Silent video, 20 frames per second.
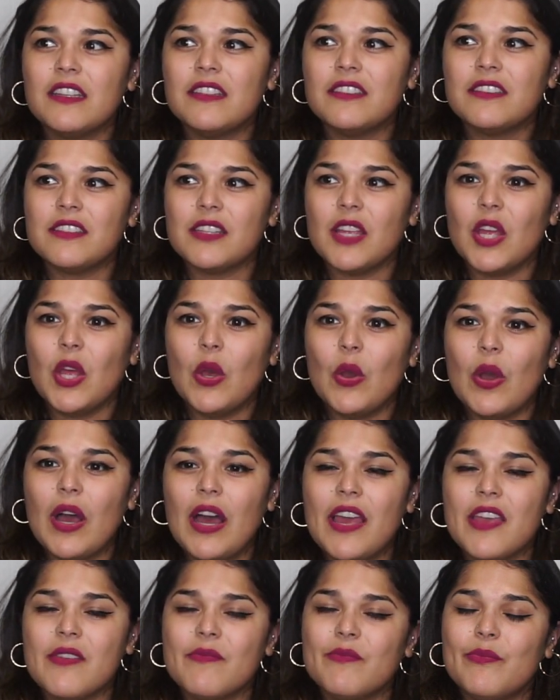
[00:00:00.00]
So
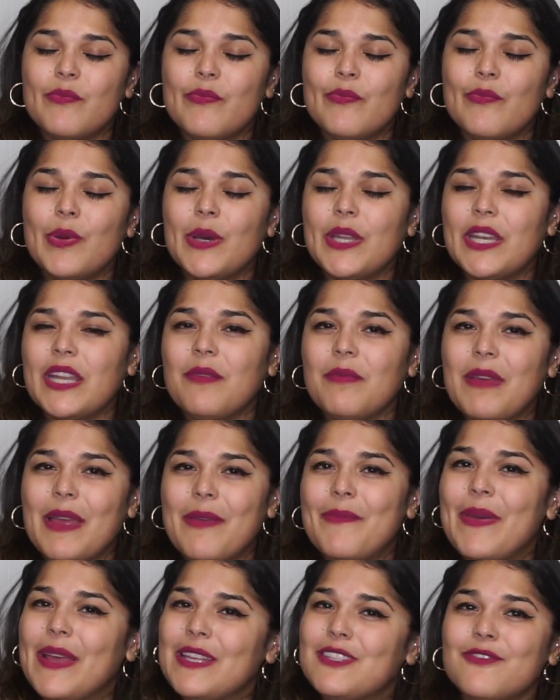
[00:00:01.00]
I'm putting my
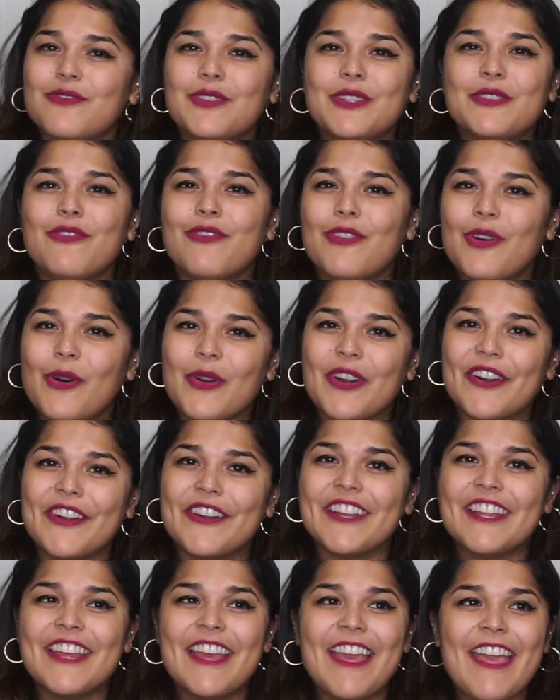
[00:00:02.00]
best foot
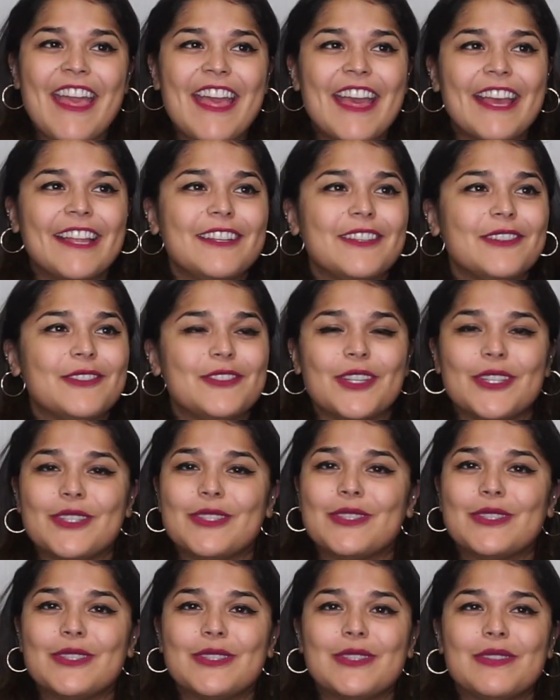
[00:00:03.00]
forward and
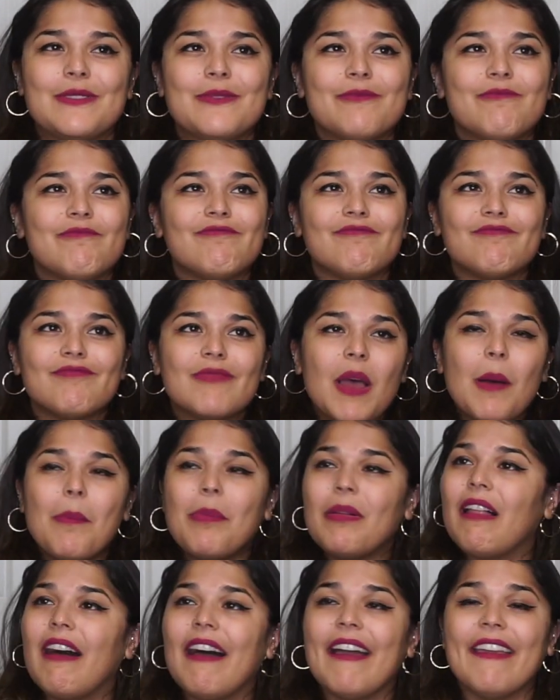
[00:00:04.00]
just
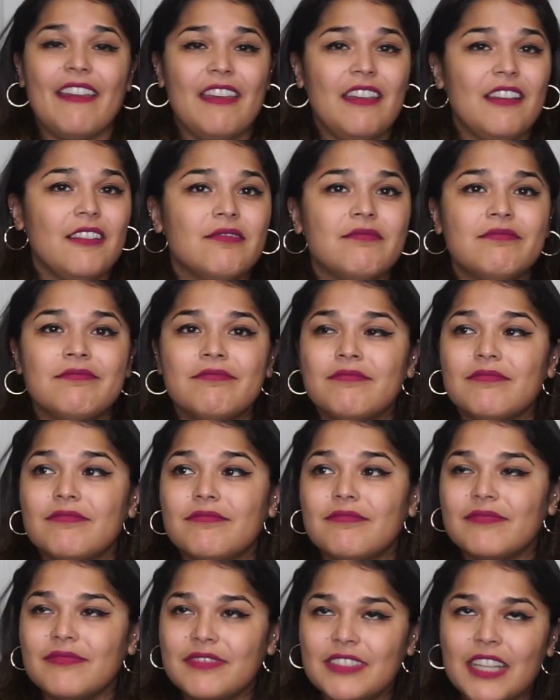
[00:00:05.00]
applying
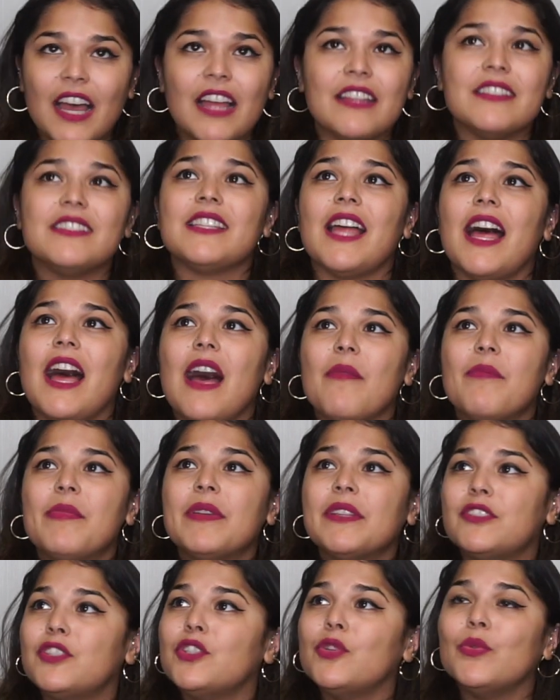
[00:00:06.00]
nonstop
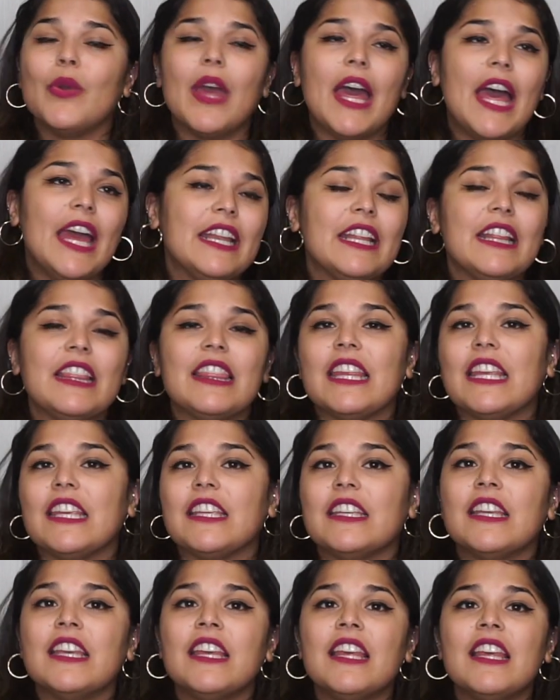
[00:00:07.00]
to
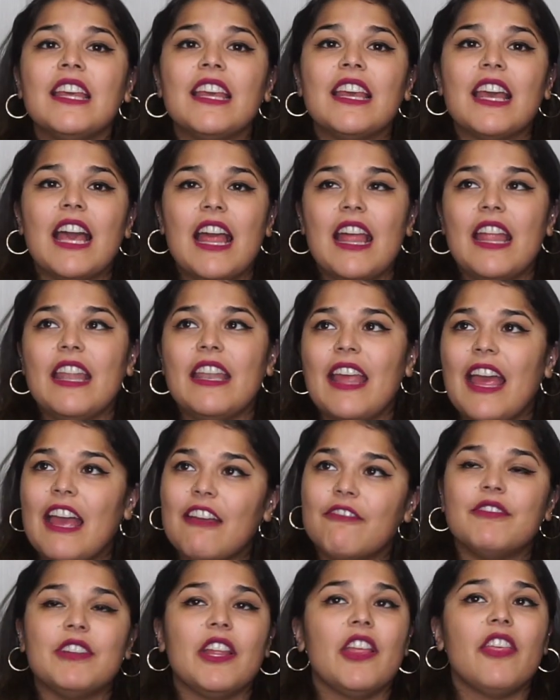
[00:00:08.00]
anything and
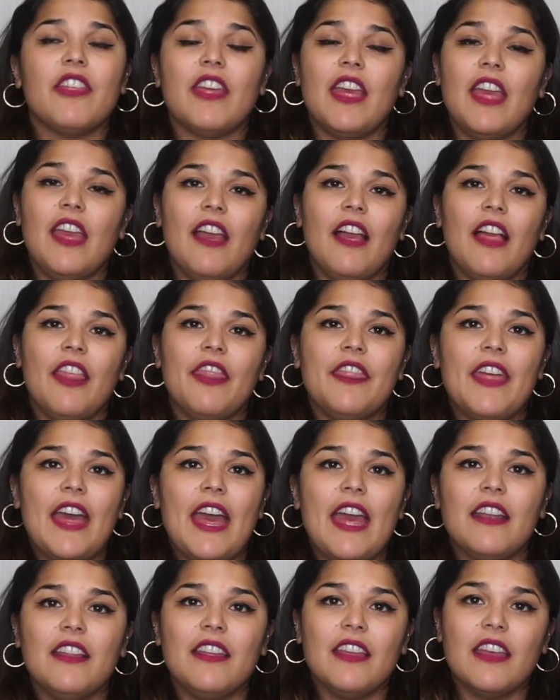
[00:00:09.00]
everything
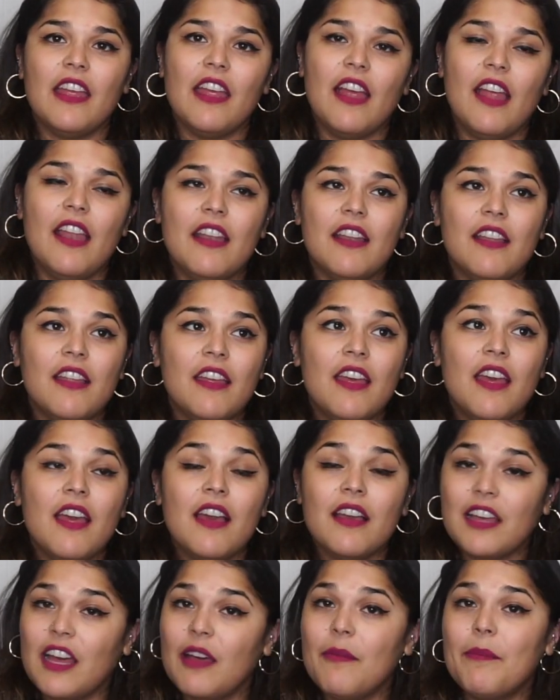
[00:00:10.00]
that can
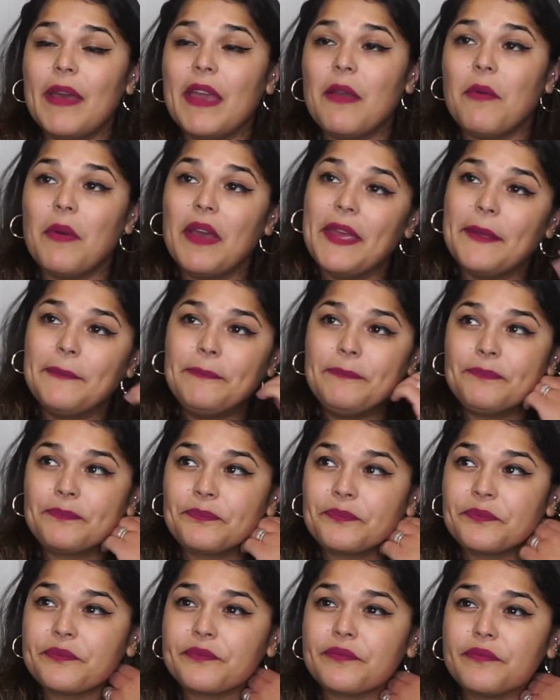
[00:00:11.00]
come my way.
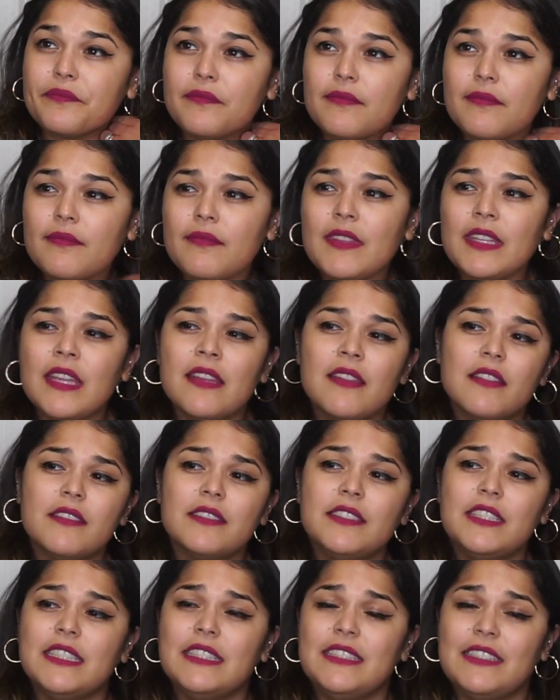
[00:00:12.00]

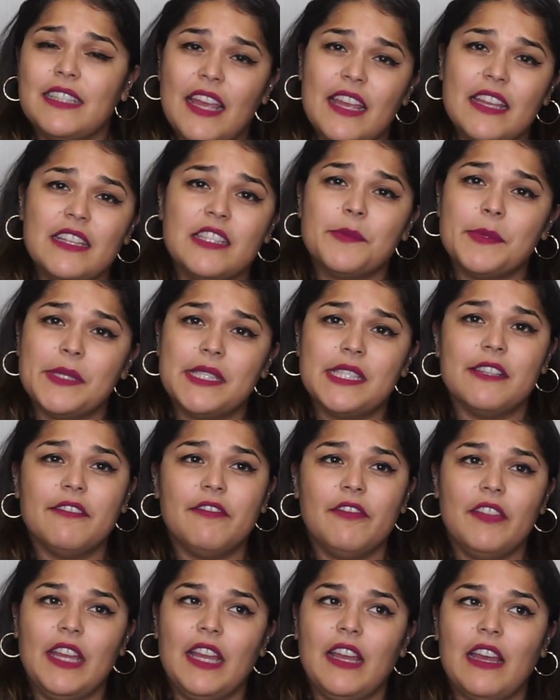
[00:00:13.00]
Today in
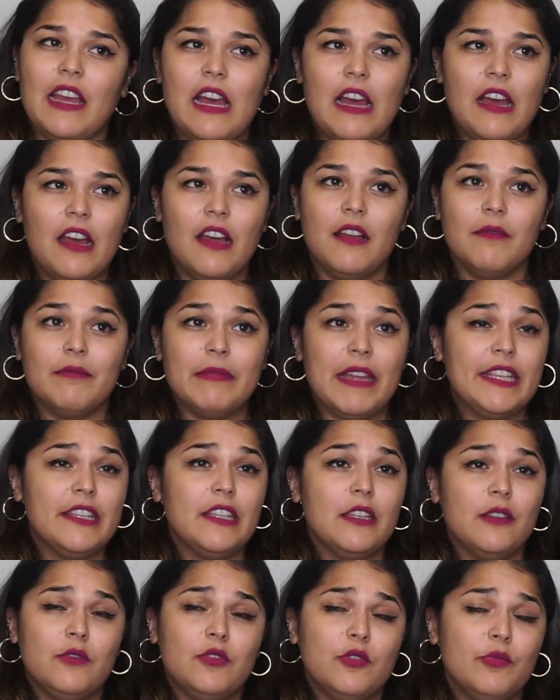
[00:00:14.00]
specific, I
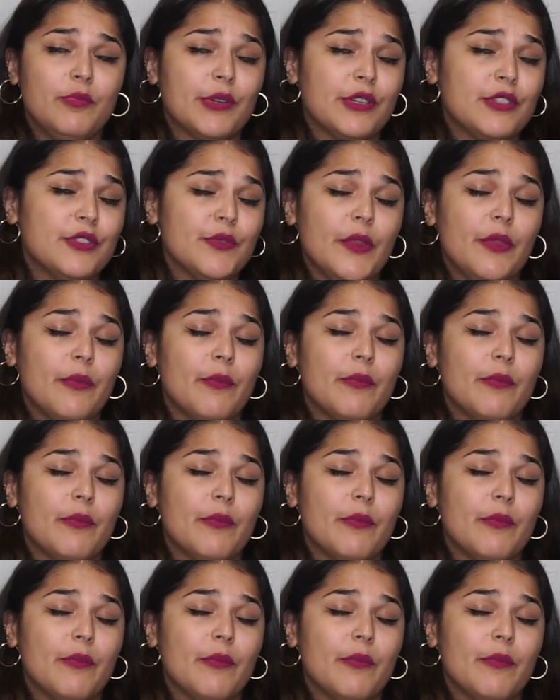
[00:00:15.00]
killed two birds